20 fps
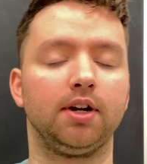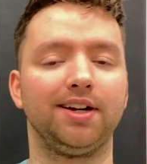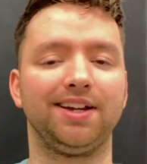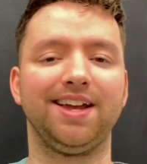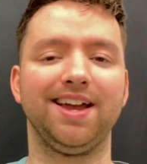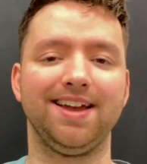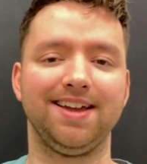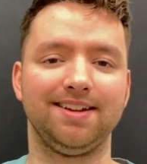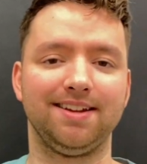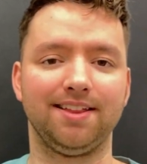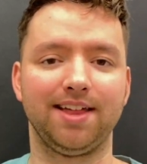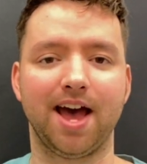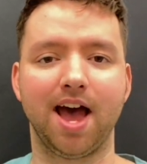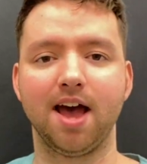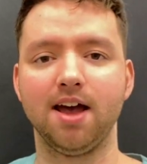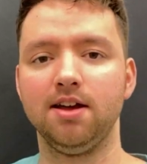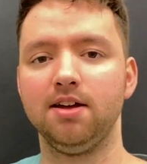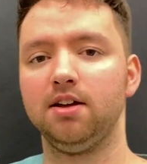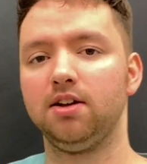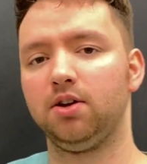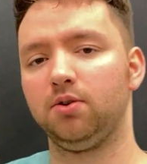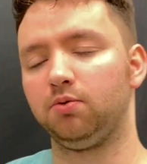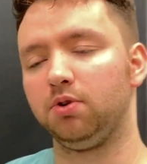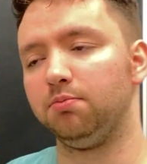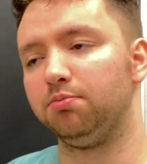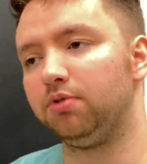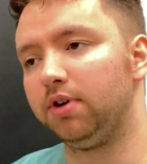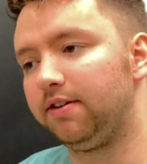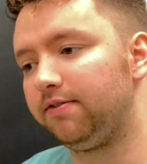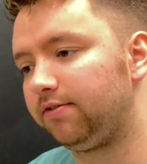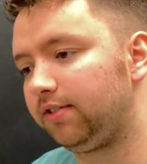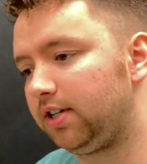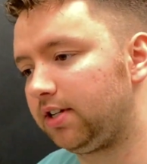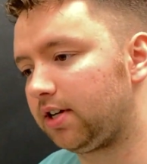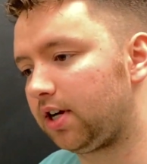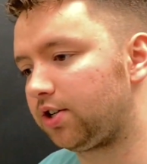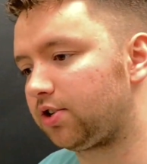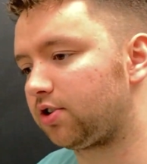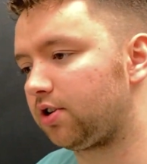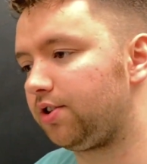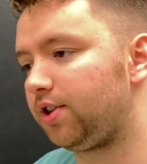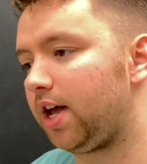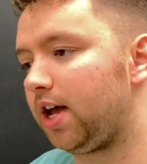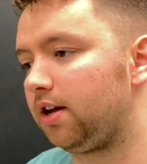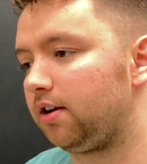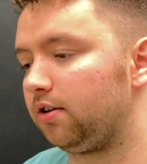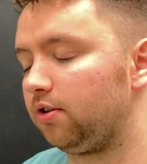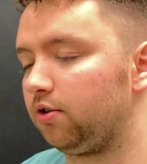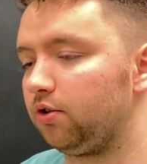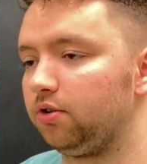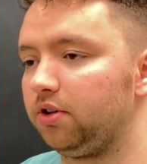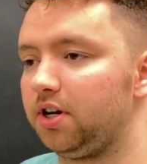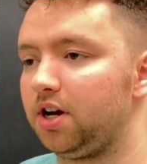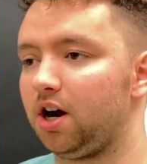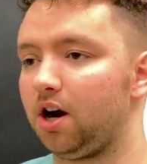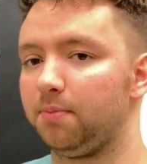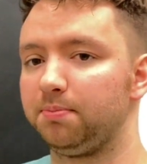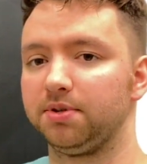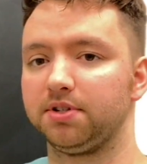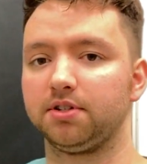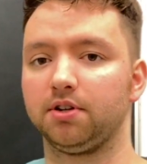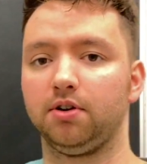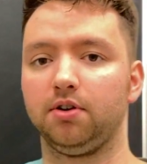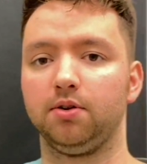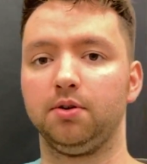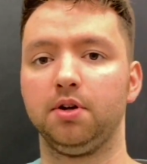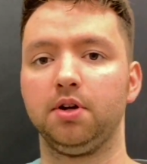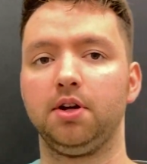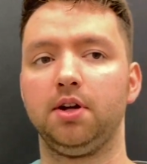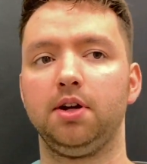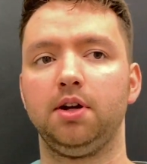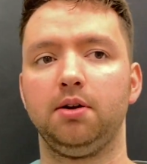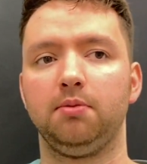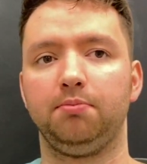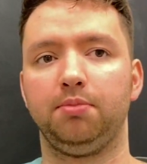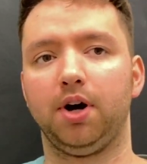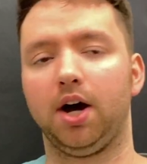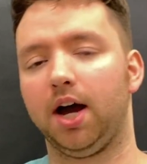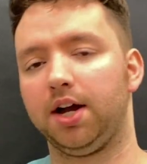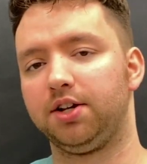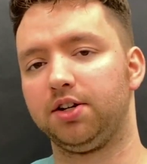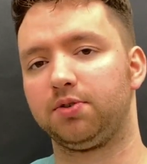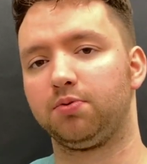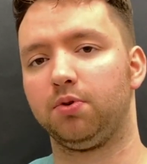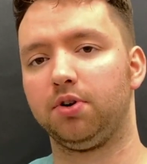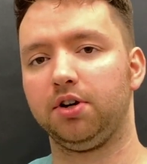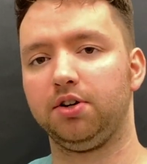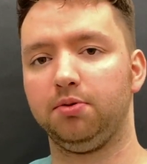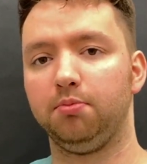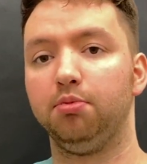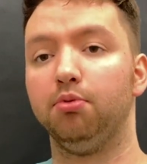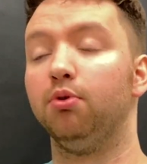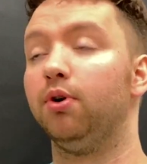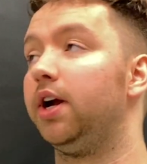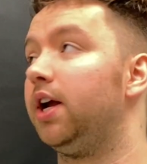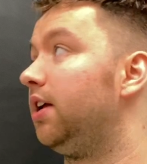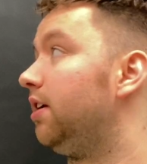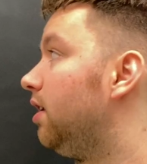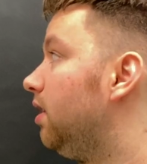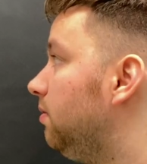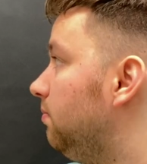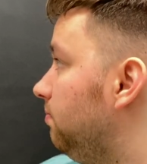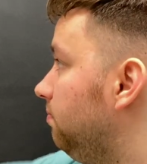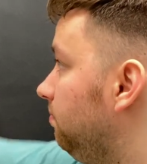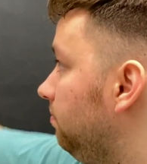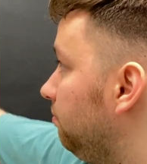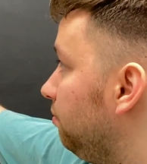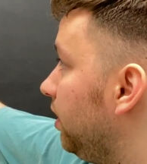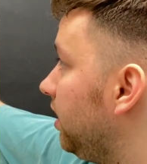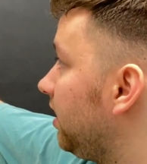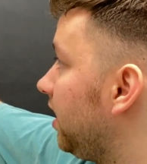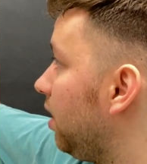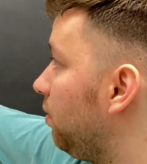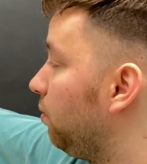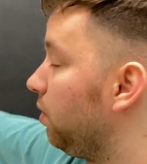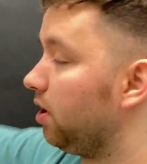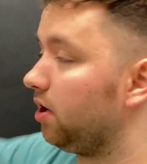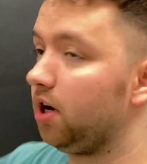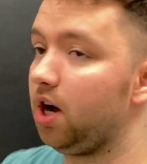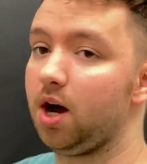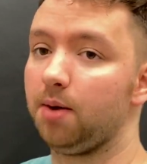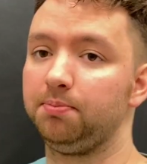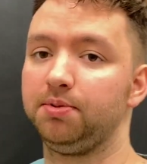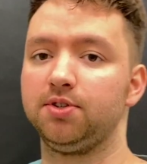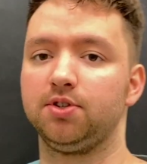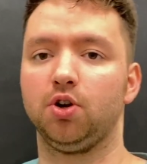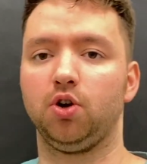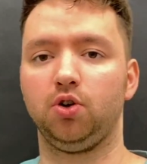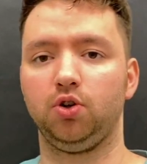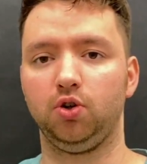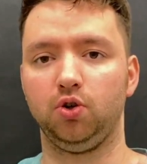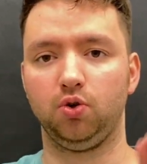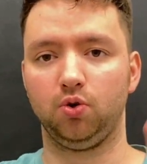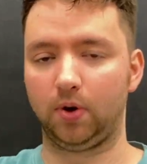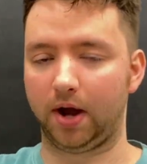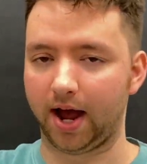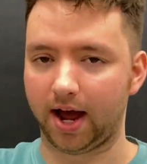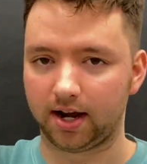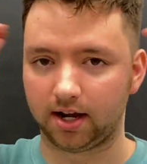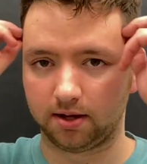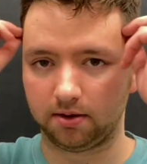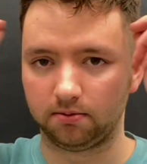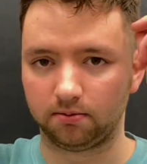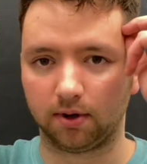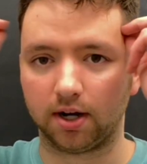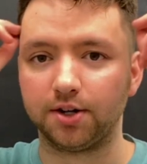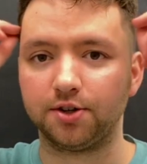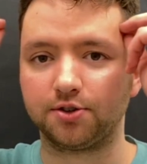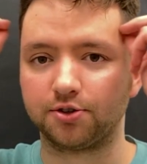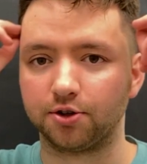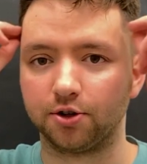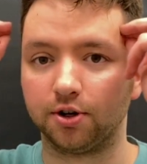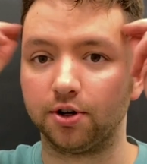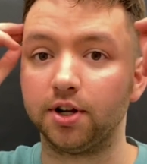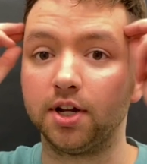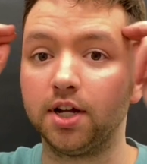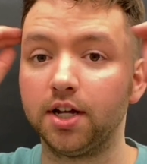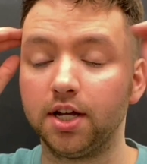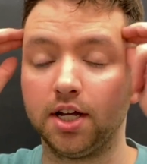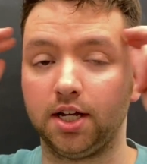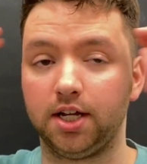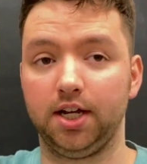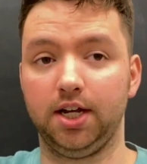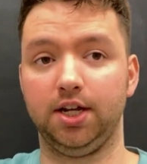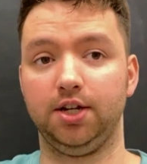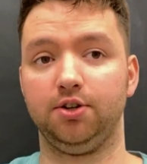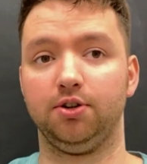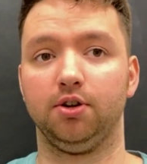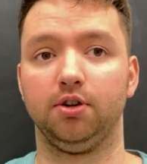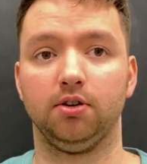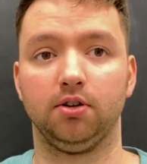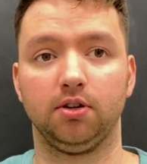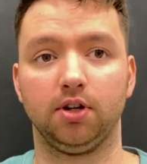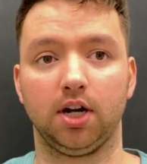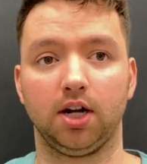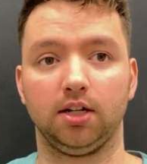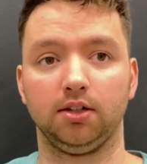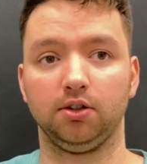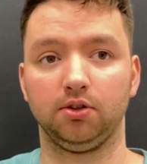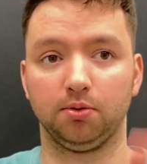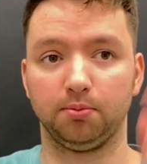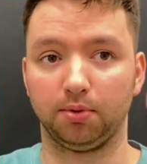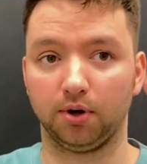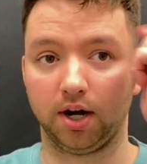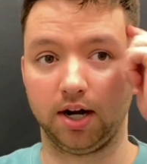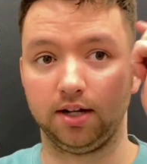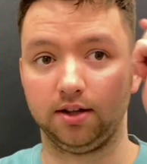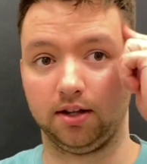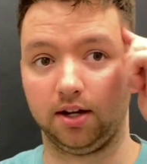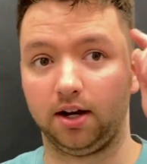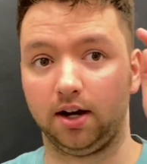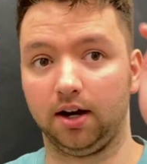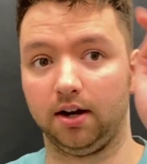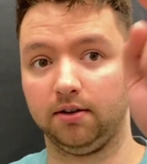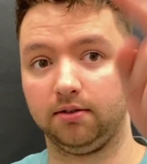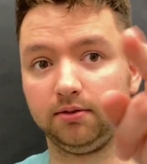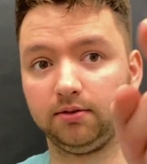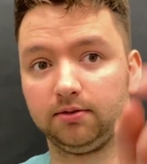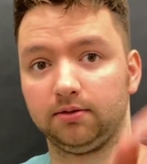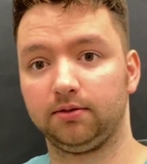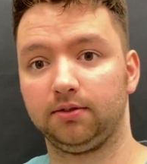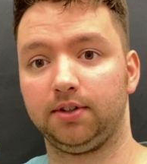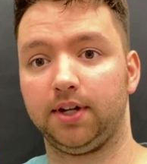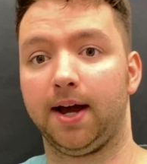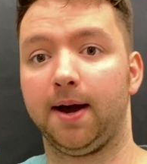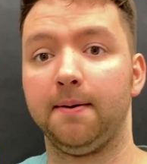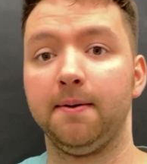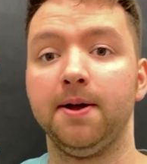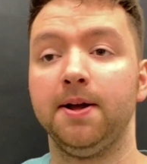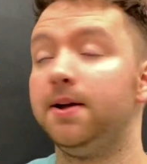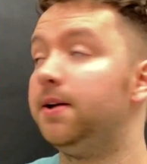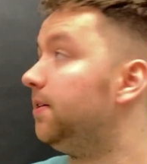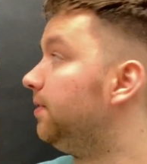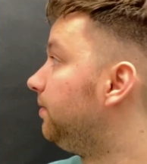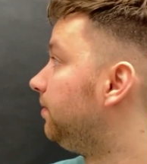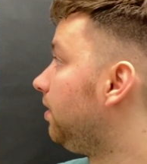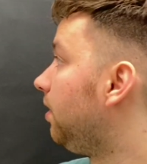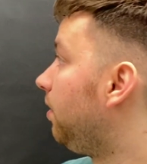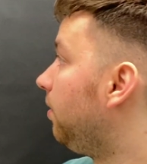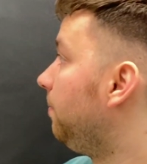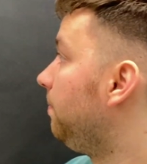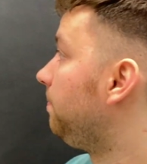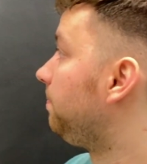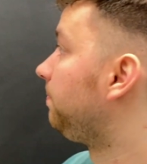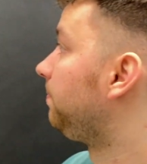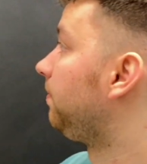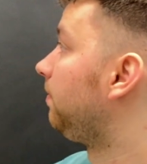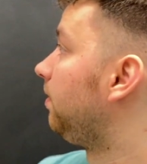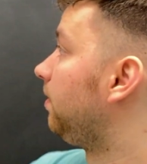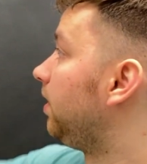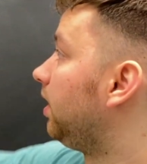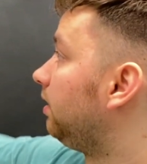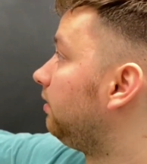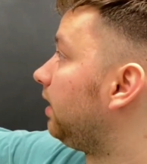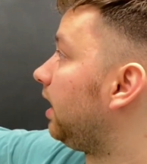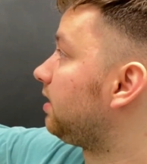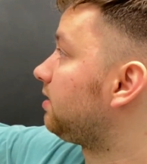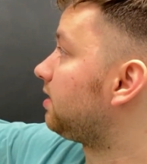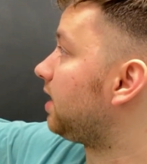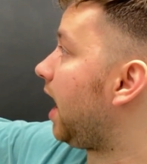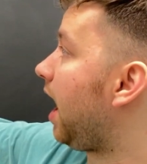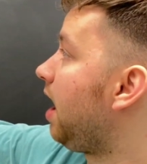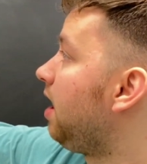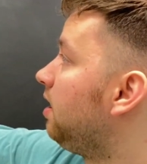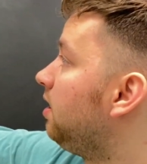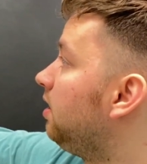gonna get into that. We briefly touched on that in an earlier episode, but I just wanted to bring, bring that word up so you had it registered in your uh, little brain there. Yeah, so that's that.